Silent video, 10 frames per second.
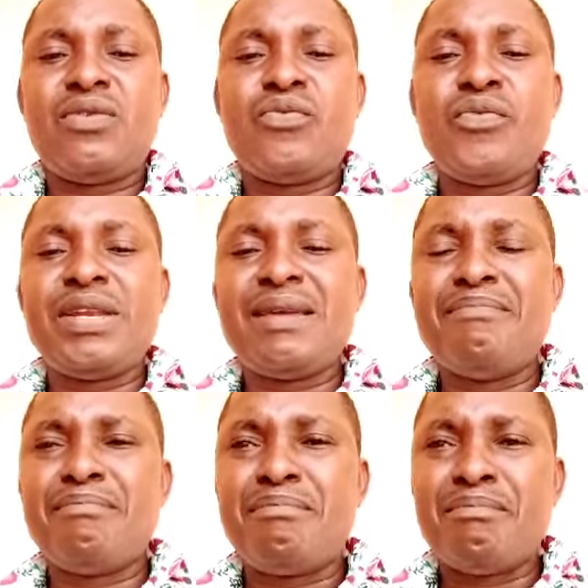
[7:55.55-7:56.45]
with the
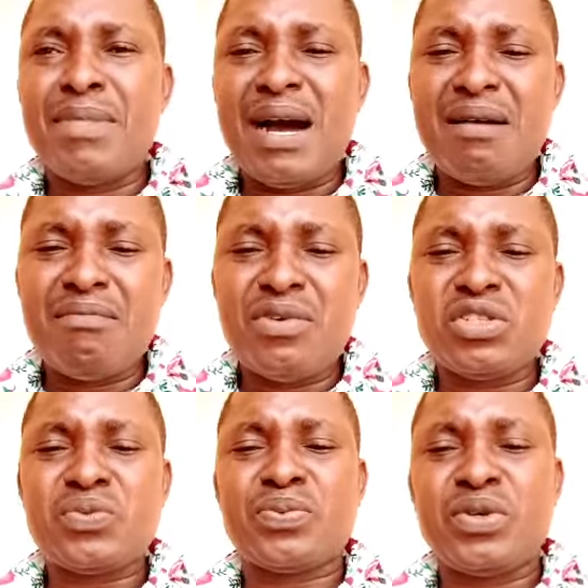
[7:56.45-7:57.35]

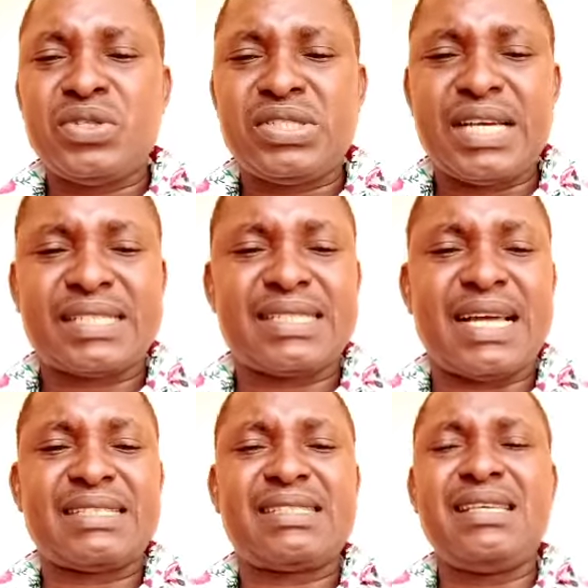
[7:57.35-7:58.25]
mammoth project
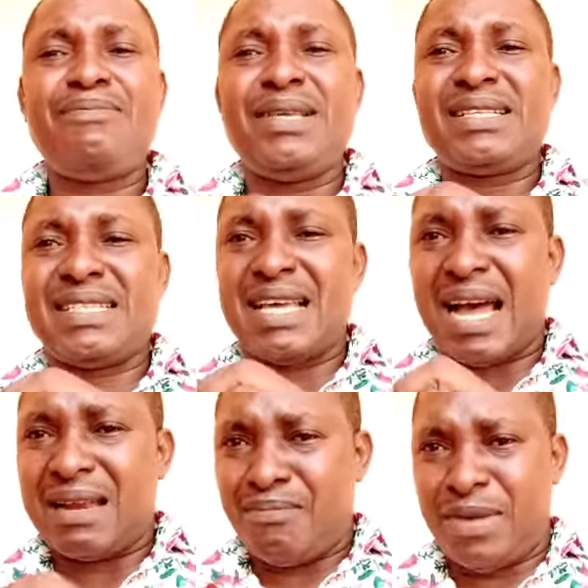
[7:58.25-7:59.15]
that TBC
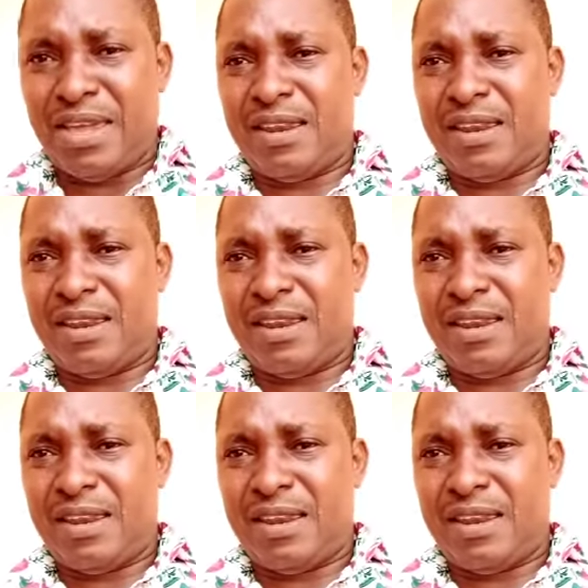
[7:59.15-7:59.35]
admin,